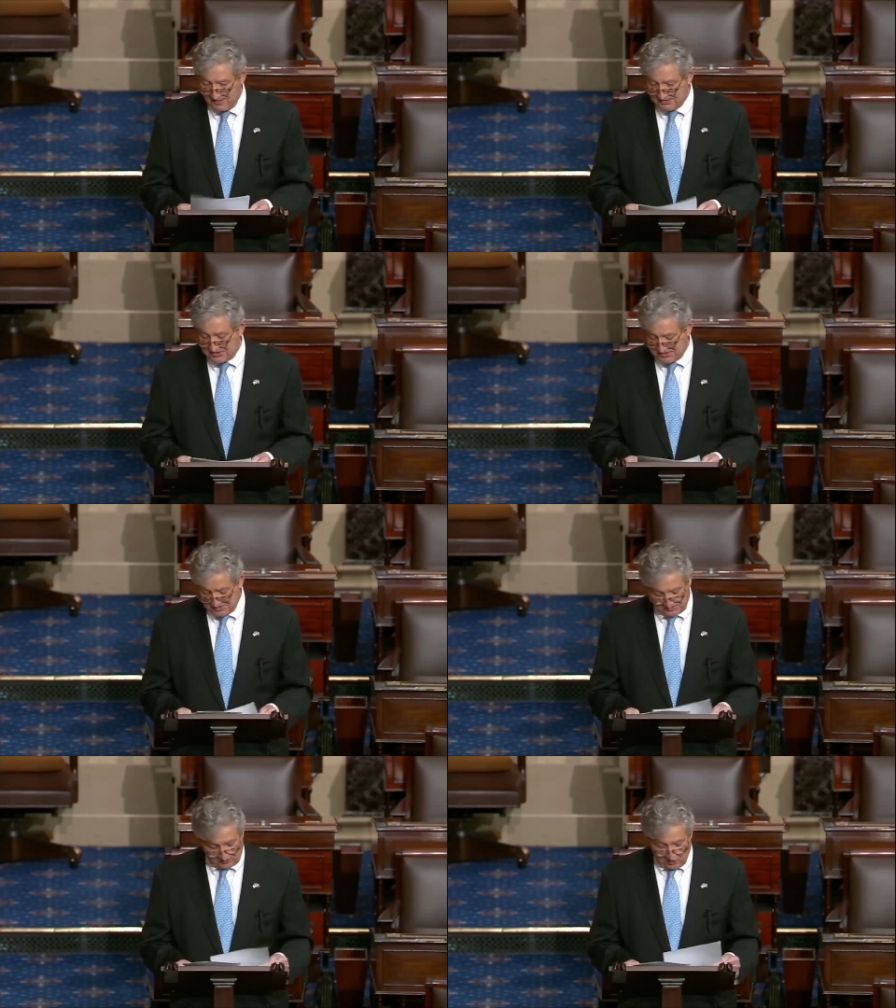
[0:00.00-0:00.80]
It's just
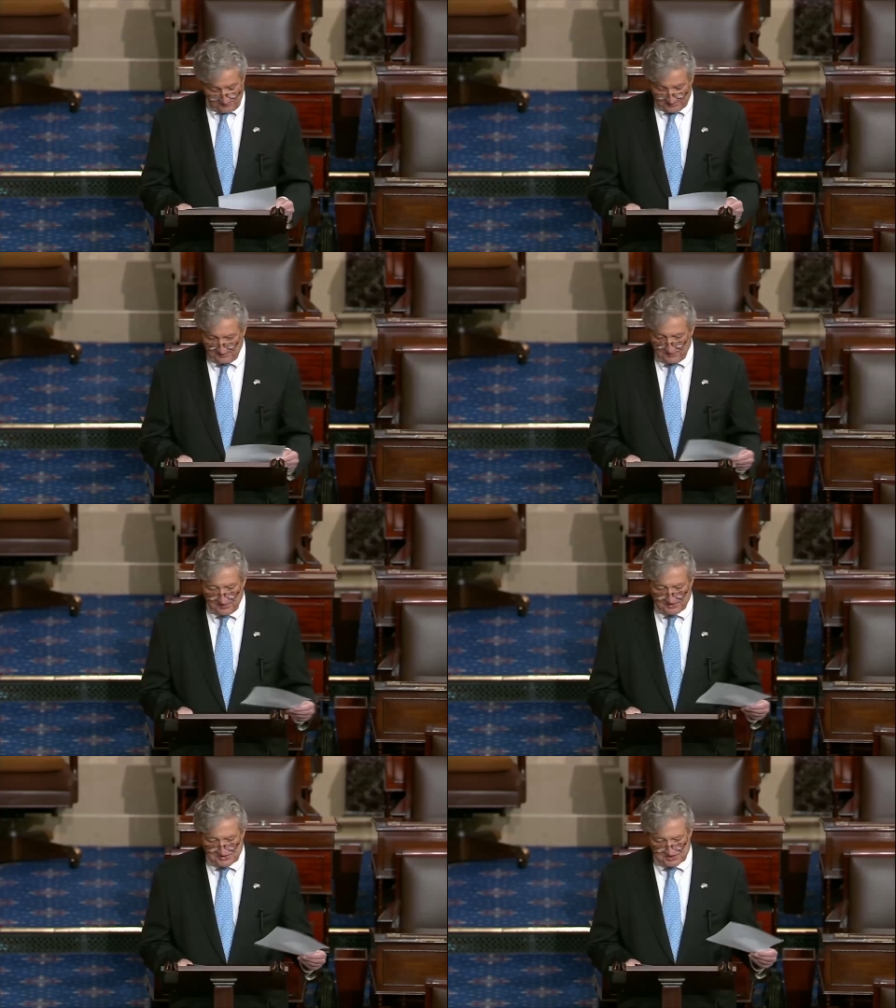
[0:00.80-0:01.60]
determined to
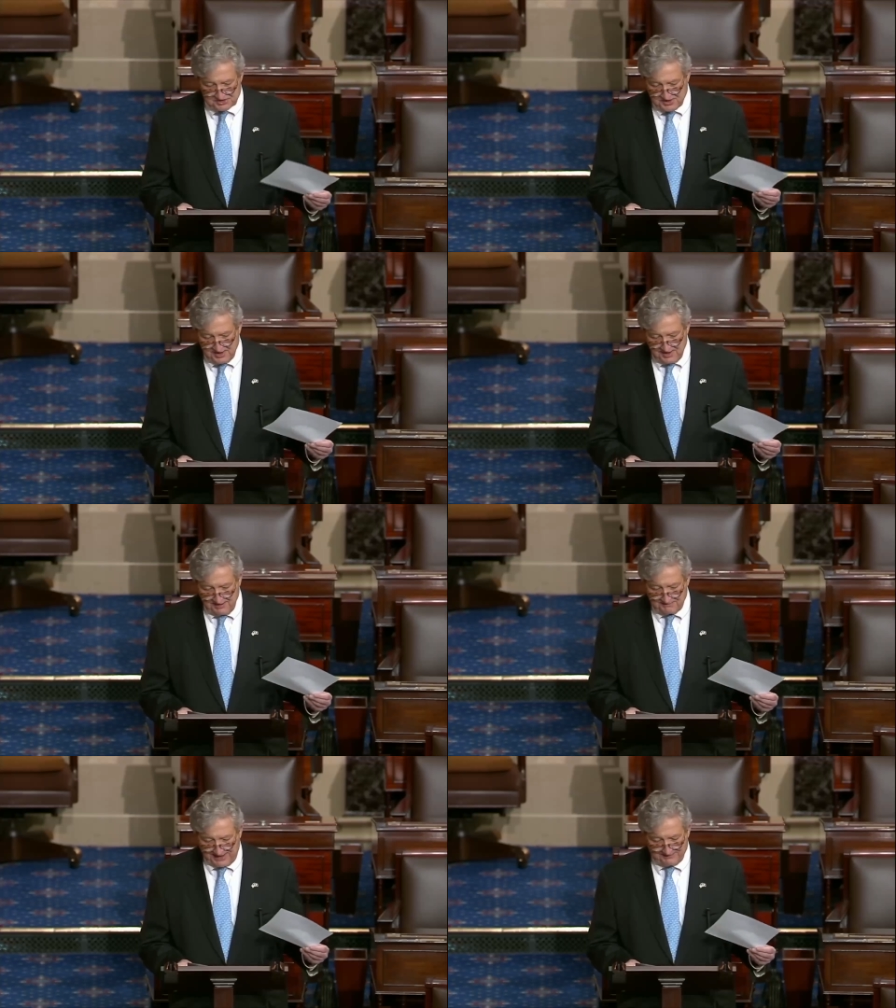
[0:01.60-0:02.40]
punish us
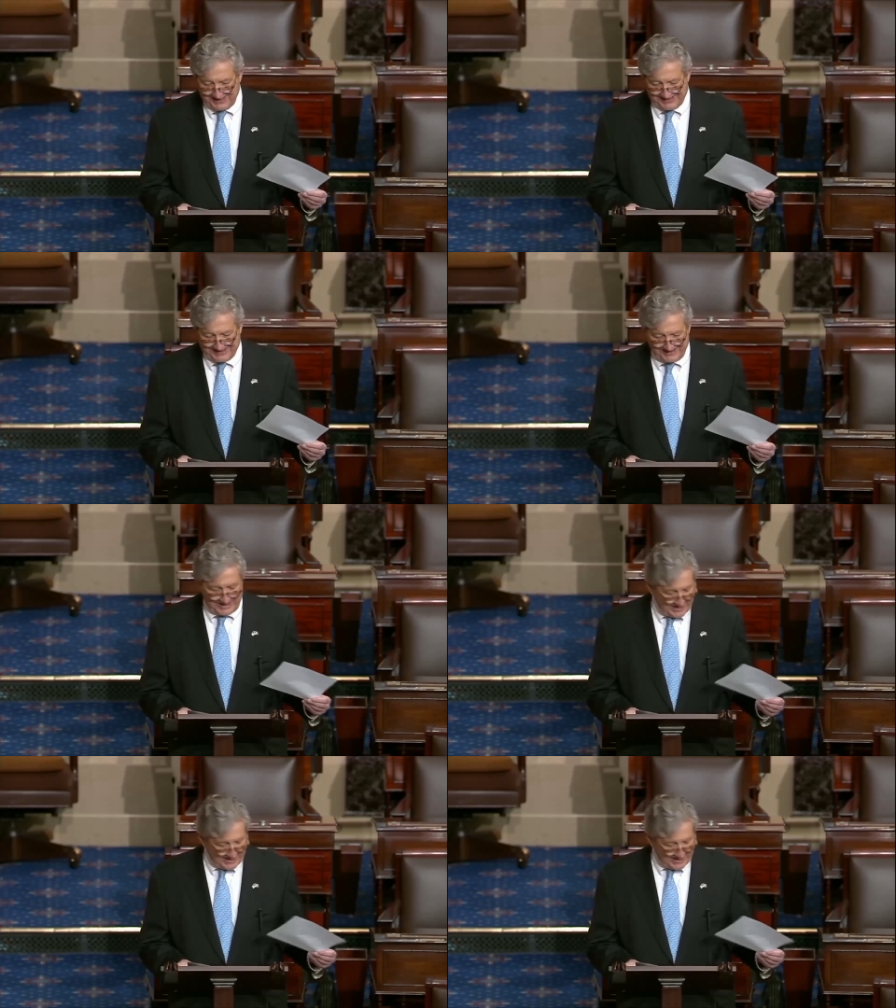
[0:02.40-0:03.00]
by making